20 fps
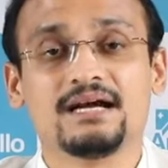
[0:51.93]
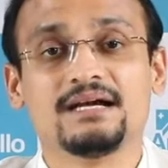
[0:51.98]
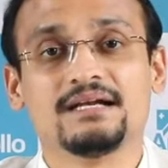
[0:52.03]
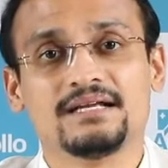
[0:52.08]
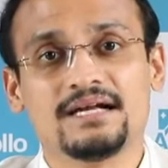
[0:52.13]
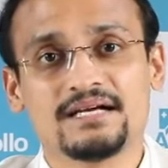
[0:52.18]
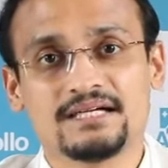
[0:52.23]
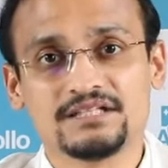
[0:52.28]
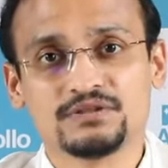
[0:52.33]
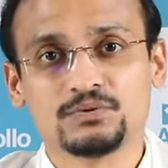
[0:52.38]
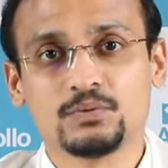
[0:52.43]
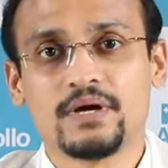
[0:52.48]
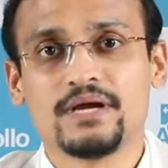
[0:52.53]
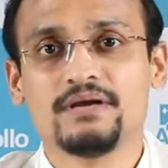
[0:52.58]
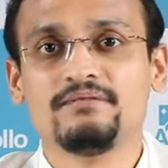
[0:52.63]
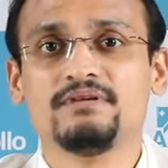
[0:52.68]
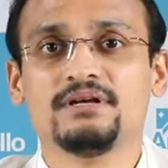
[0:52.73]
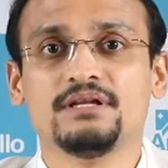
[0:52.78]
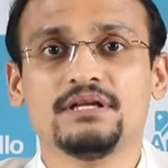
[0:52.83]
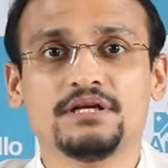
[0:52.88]
and that is
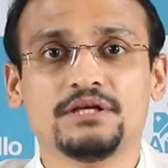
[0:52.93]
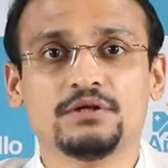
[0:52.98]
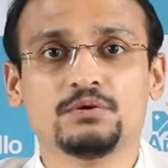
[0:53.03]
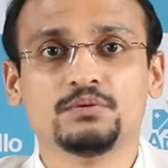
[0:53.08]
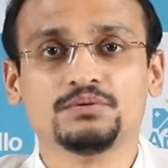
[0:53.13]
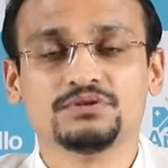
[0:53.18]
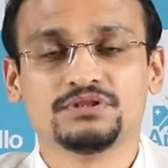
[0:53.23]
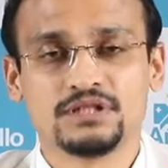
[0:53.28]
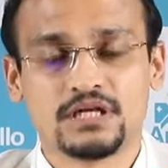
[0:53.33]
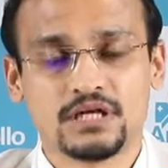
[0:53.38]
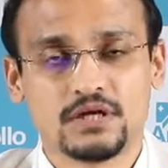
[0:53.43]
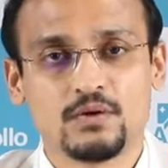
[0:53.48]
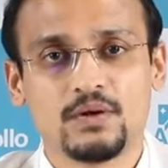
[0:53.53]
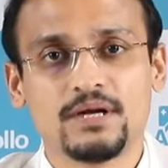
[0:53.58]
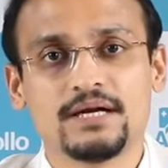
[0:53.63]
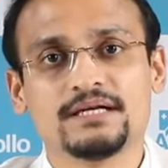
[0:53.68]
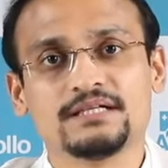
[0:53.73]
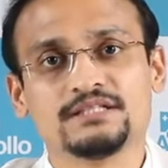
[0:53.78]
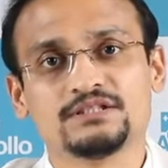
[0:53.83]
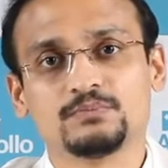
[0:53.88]
why we need to
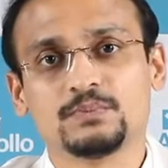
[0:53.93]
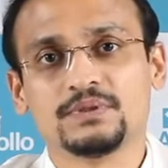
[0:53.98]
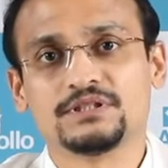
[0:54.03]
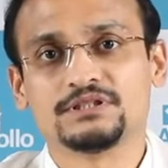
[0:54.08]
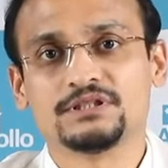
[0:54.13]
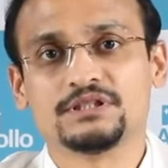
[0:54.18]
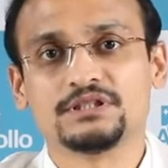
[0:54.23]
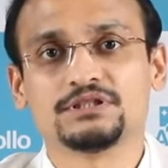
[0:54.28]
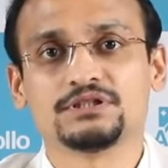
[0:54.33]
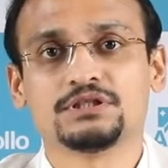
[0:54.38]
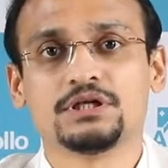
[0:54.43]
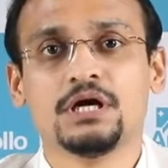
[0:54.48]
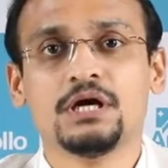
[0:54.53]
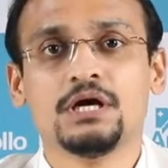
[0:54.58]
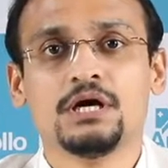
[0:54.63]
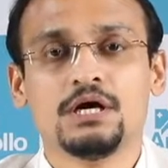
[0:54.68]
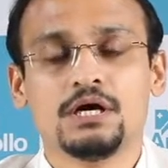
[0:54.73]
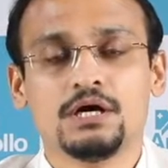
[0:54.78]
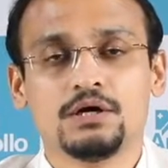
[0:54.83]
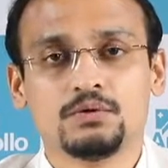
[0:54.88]
circulate this message
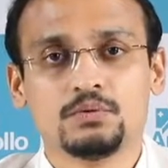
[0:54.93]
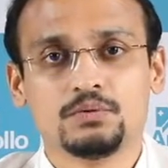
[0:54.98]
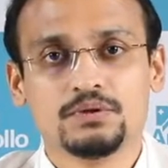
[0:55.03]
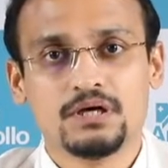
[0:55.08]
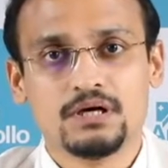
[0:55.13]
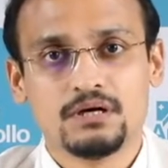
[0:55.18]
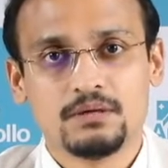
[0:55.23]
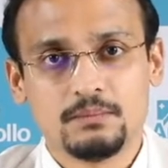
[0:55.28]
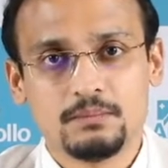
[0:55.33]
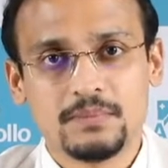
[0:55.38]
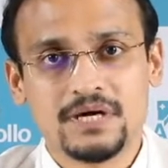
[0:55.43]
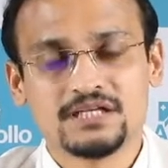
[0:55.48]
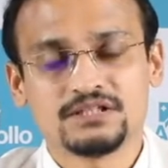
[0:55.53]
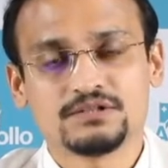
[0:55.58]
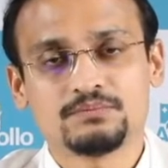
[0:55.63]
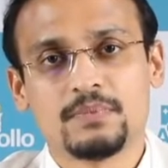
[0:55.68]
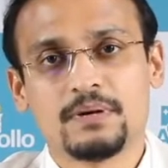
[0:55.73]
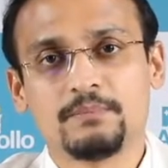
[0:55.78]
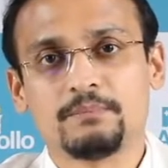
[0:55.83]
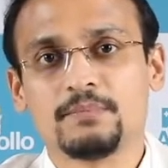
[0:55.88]
to the
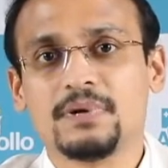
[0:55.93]
mass,